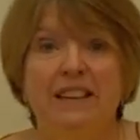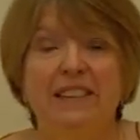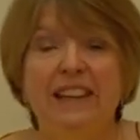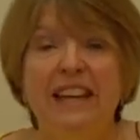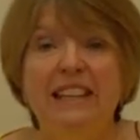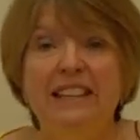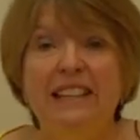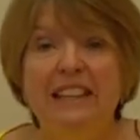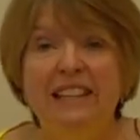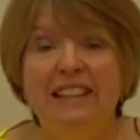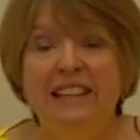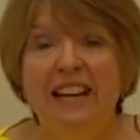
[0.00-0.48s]

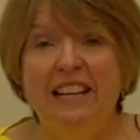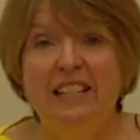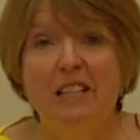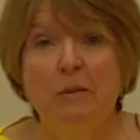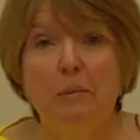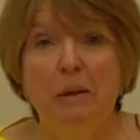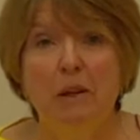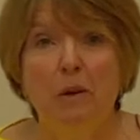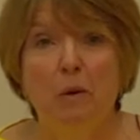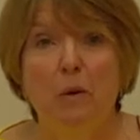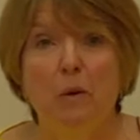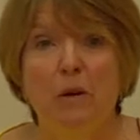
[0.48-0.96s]
They need that to
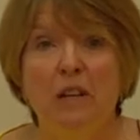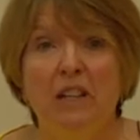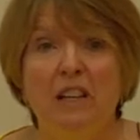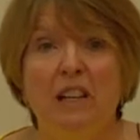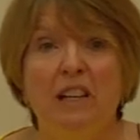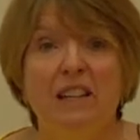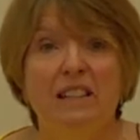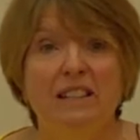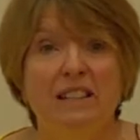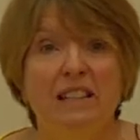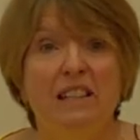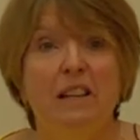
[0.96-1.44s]
be
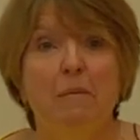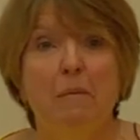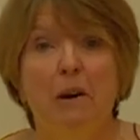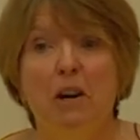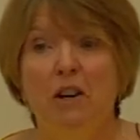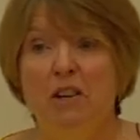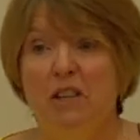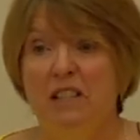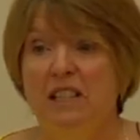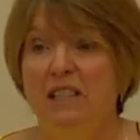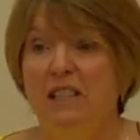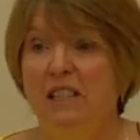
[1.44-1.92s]
organised in a
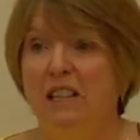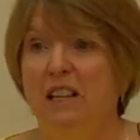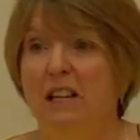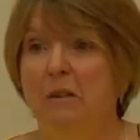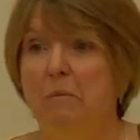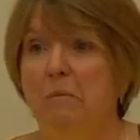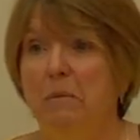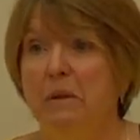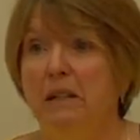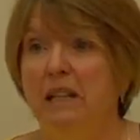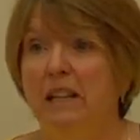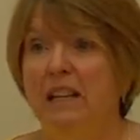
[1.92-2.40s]
marketing
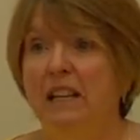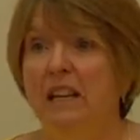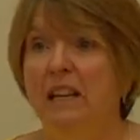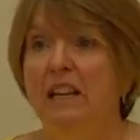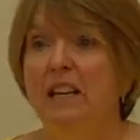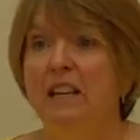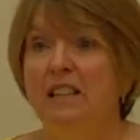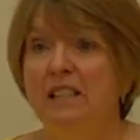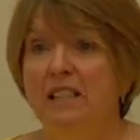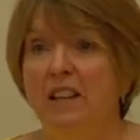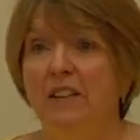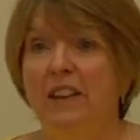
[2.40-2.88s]
company
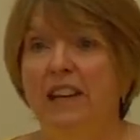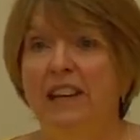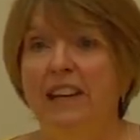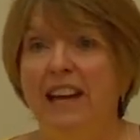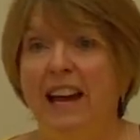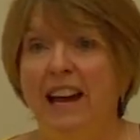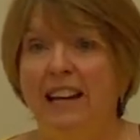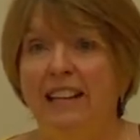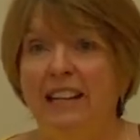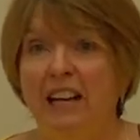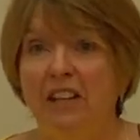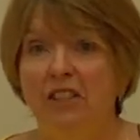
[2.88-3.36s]
so they
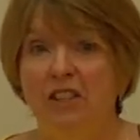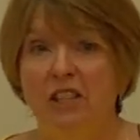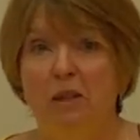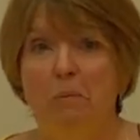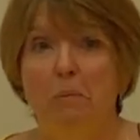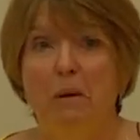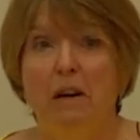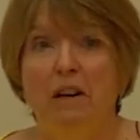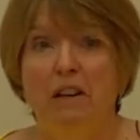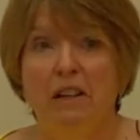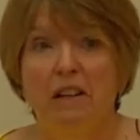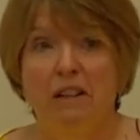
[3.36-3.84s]
can actually
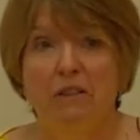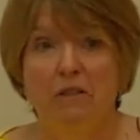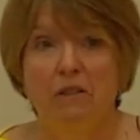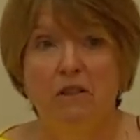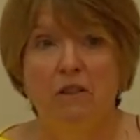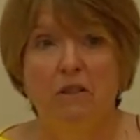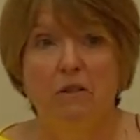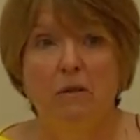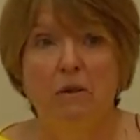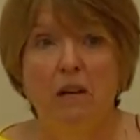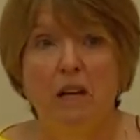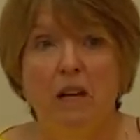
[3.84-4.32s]
buy
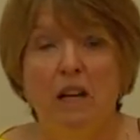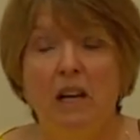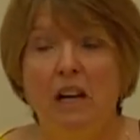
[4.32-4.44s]
through.